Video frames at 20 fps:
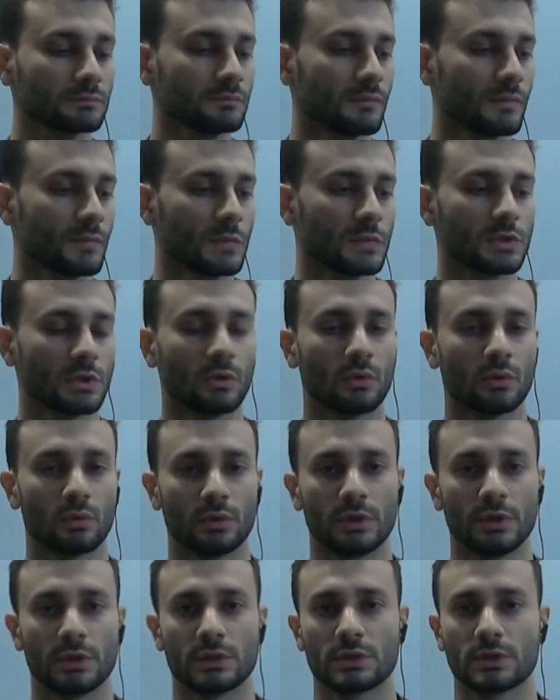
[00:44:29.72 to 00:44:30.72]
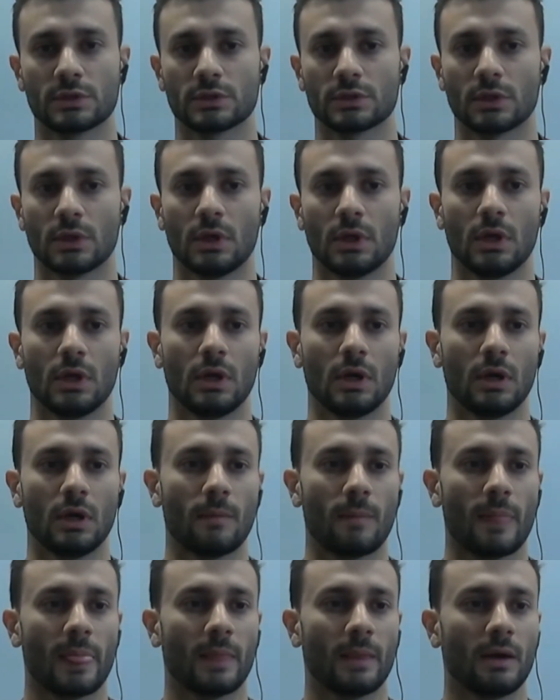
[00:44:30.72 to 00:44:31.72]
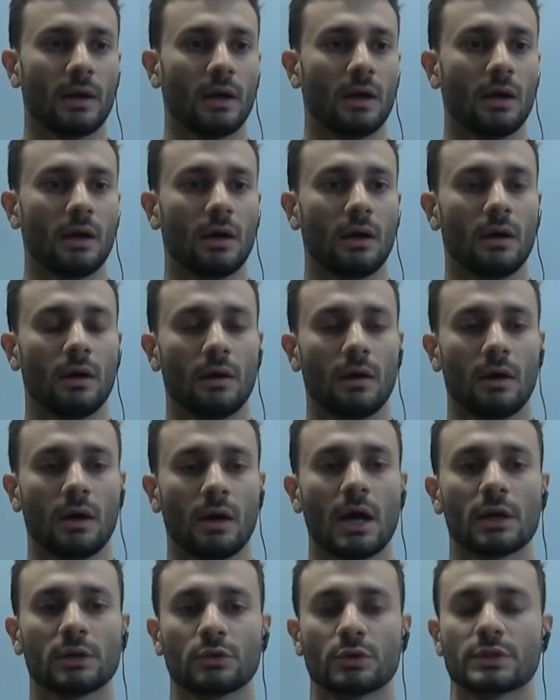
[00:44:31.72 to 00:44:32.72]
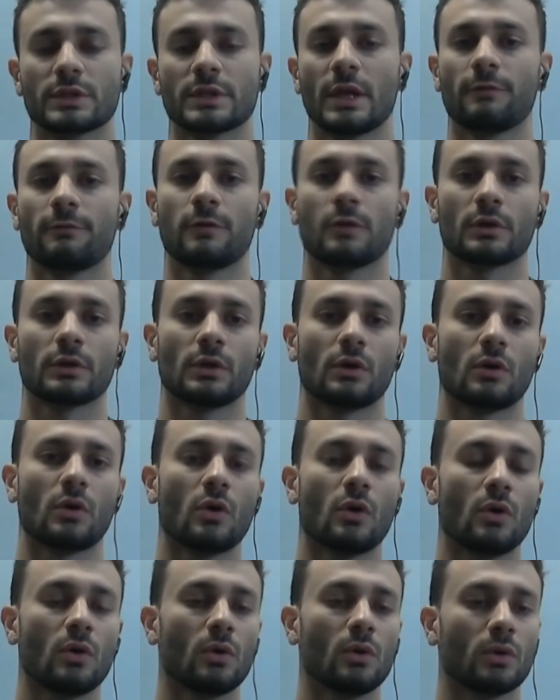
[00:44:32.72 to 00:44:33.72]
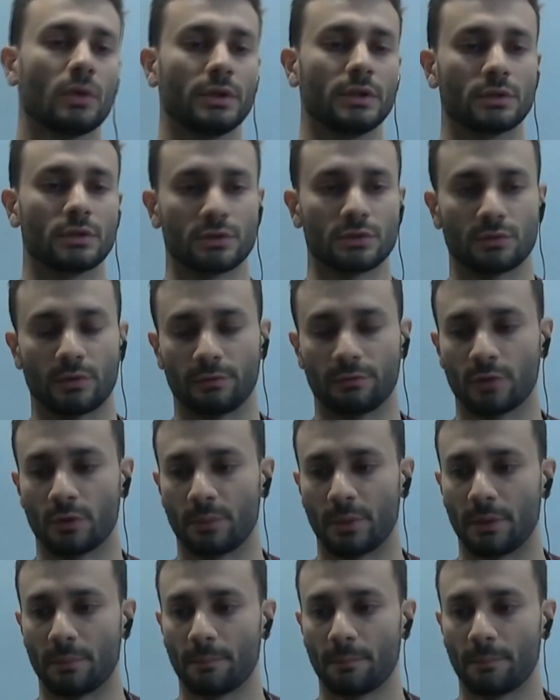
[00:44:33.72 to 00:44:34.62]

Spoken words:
So it's hard to say for the whole industry for me.